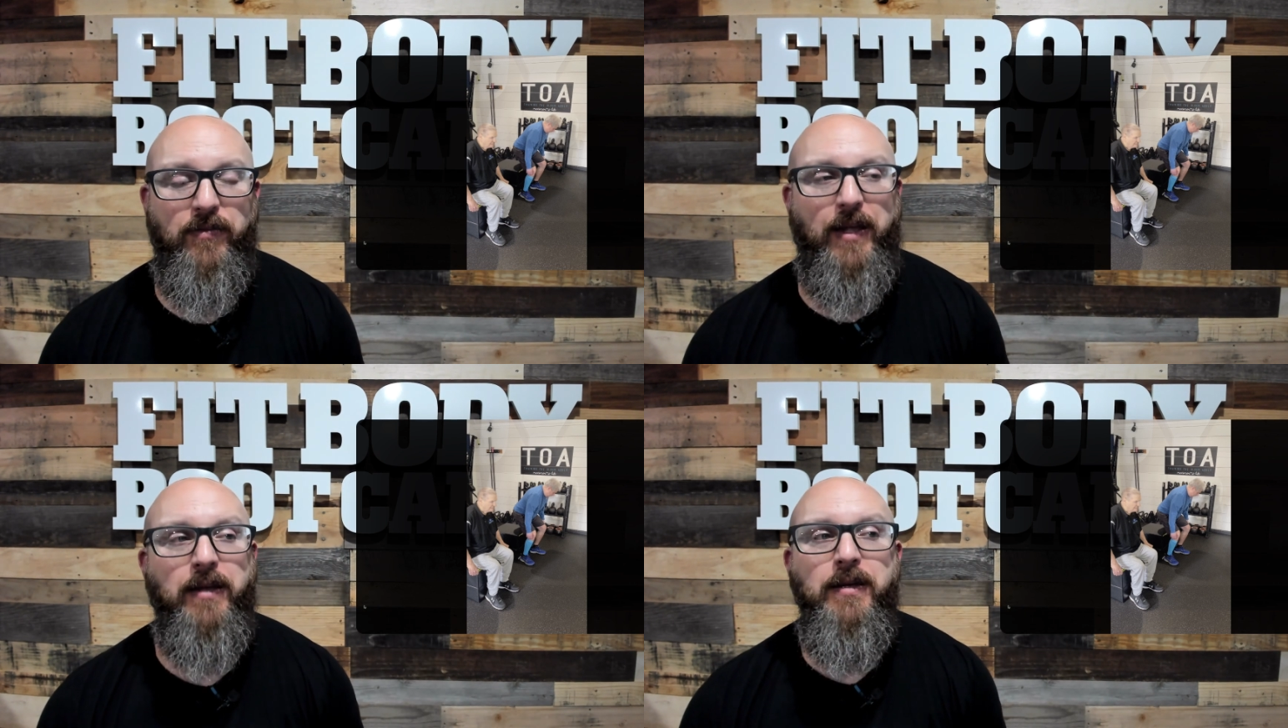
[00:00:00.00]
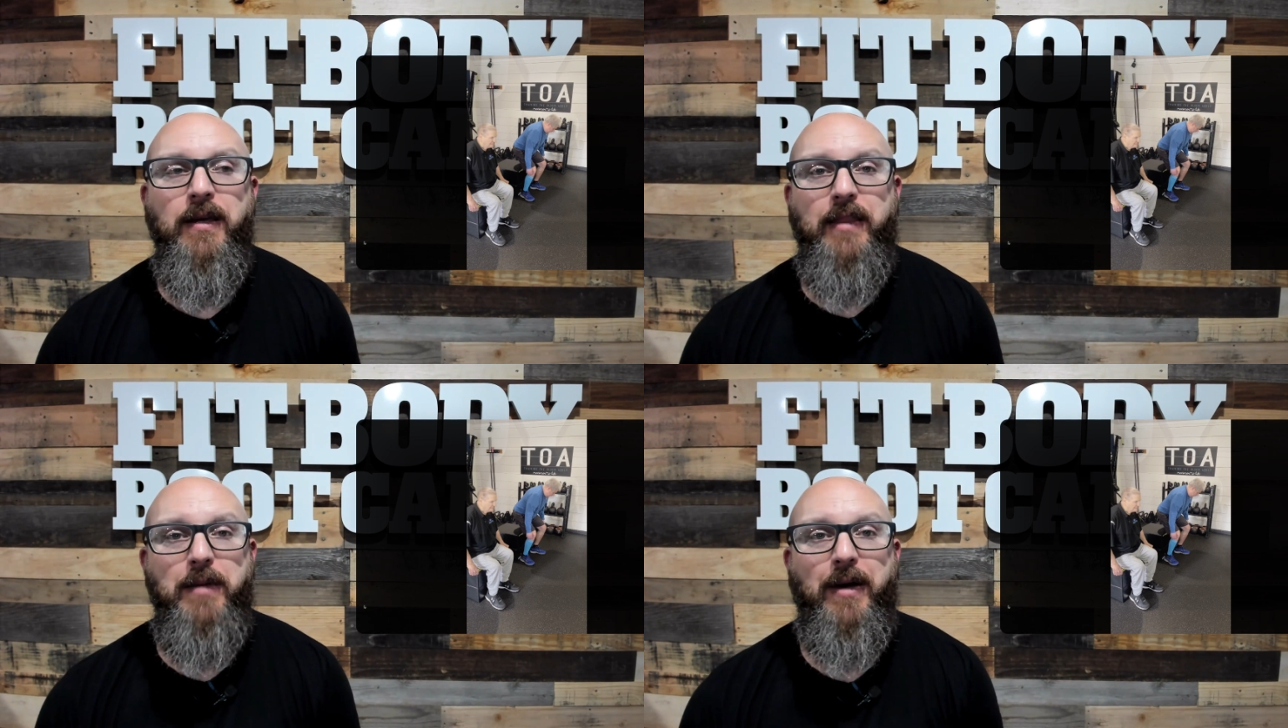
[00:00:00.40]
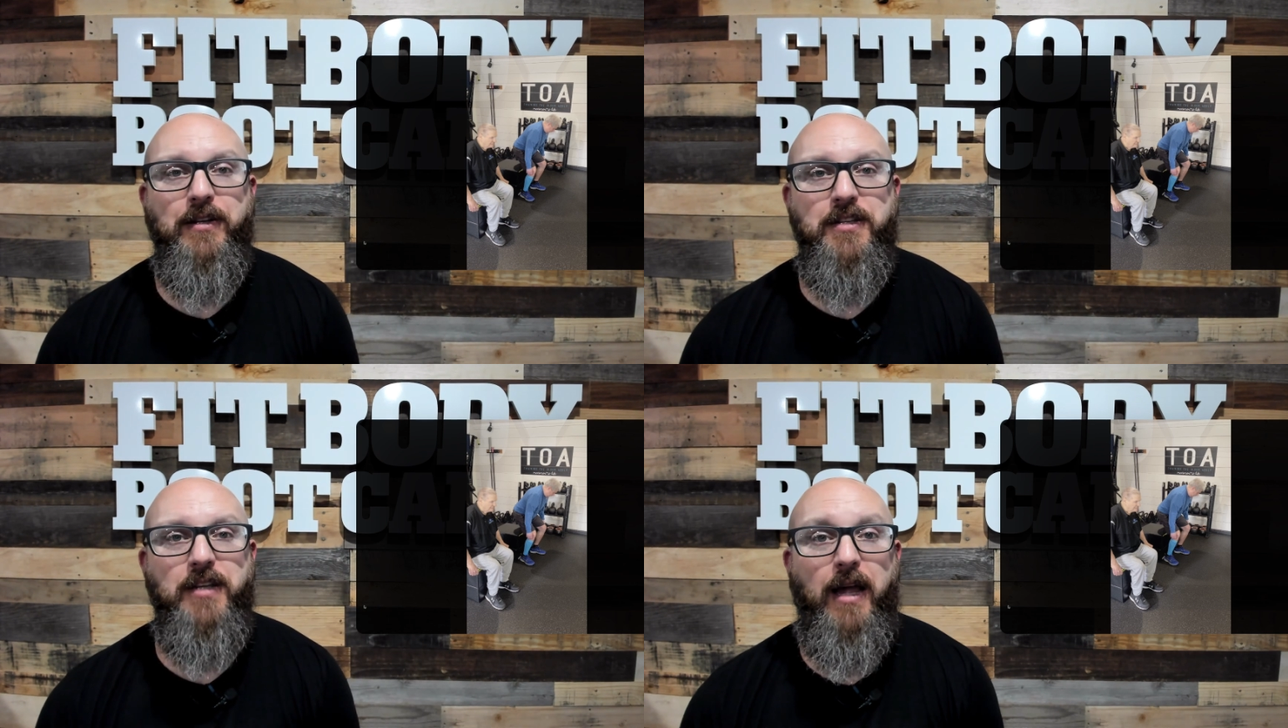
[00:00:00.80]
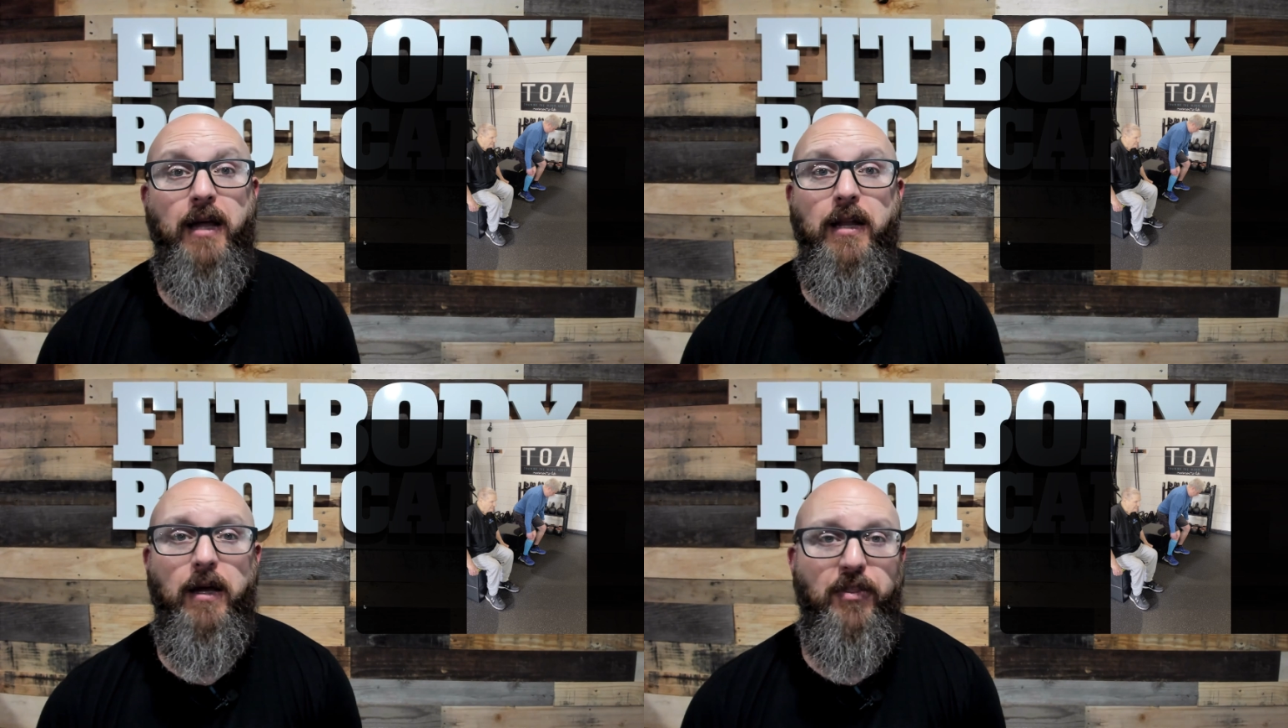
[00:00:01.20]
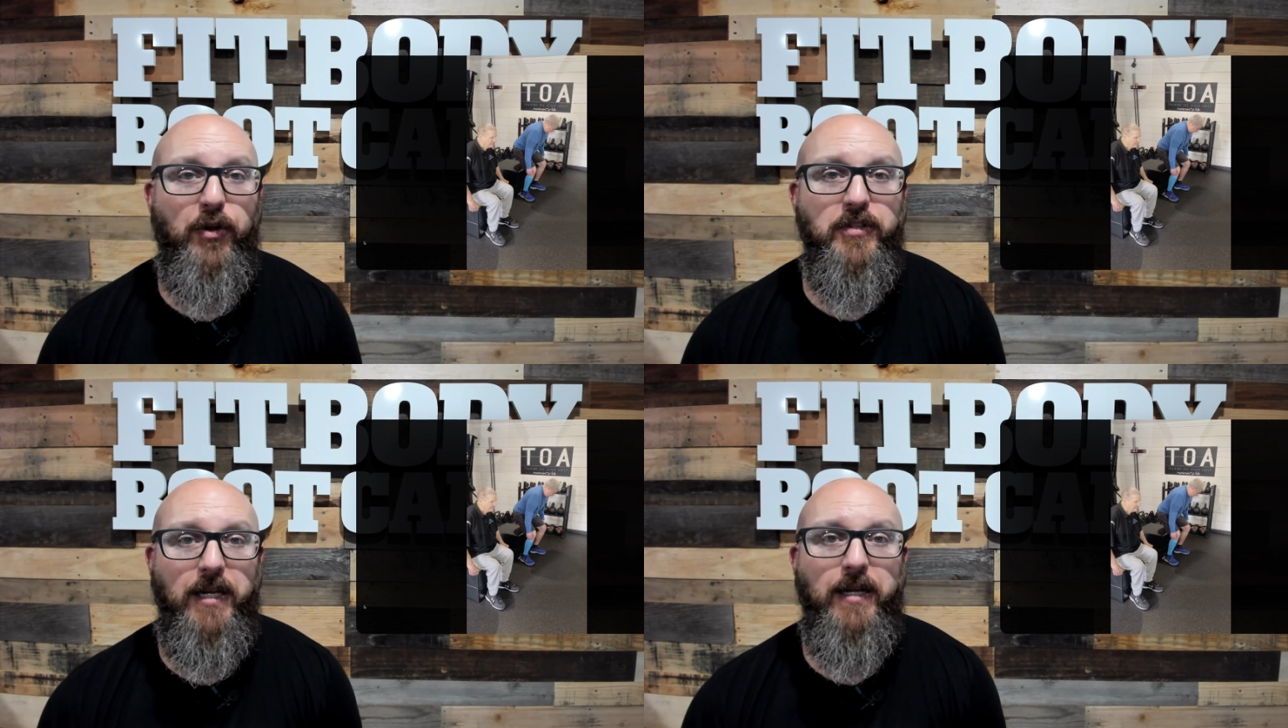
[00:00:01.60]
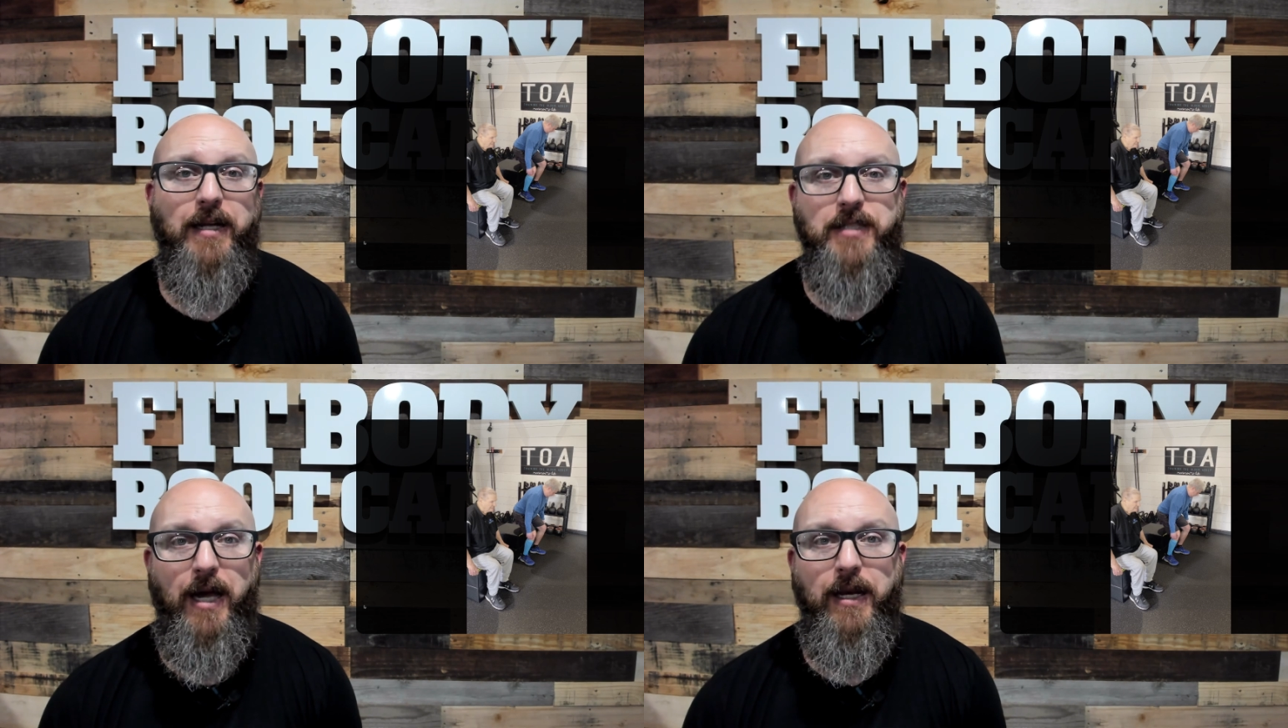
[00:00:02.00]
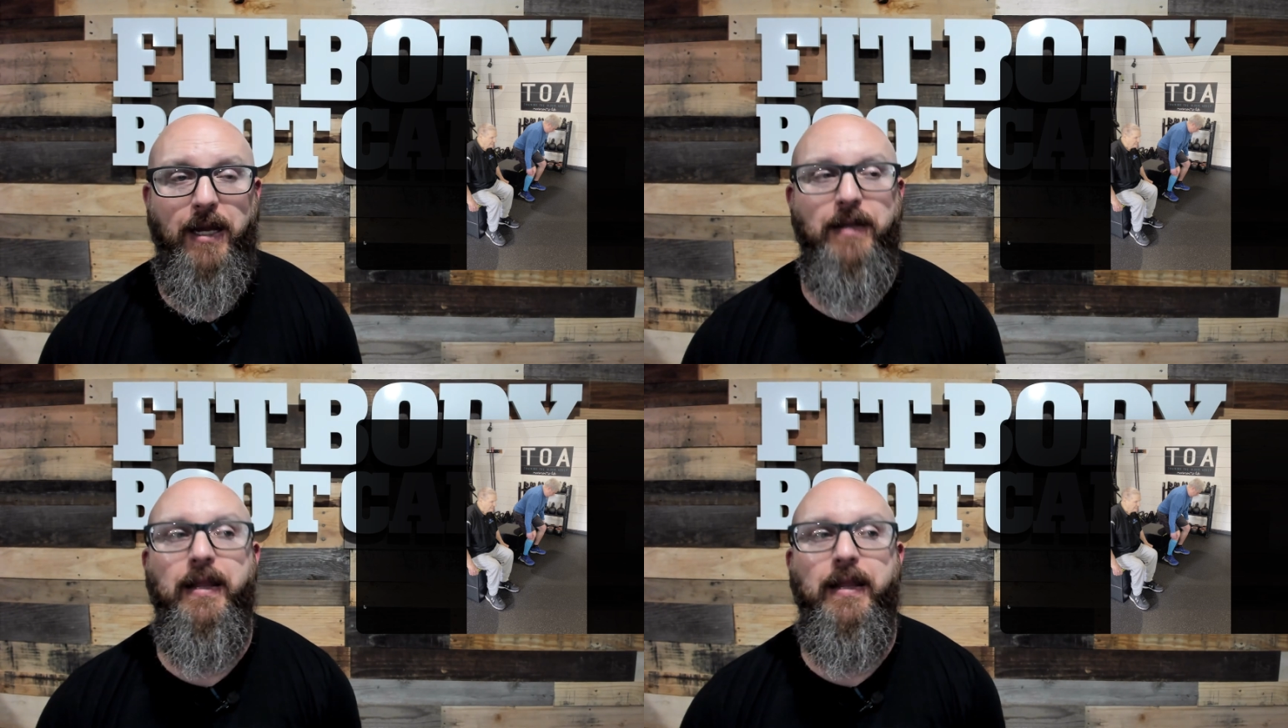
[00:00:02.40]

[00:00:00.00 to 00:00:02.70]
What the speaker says: Like, they might just say, I 13, I tied again.